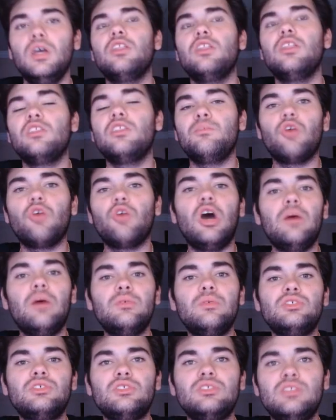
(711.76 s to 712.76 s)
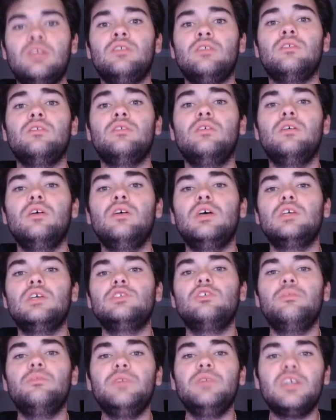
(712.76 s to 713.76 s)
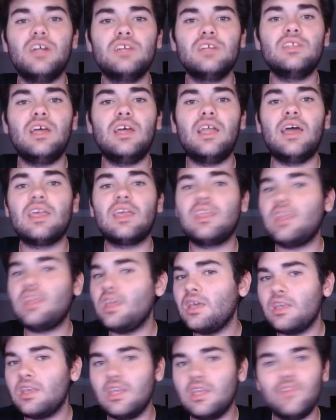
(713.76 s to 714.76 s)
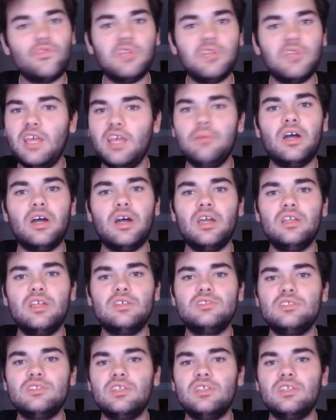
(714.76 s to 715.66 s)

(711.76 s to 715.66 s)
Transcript: The Brahmas didn't. So because of that, I can't give them an A-.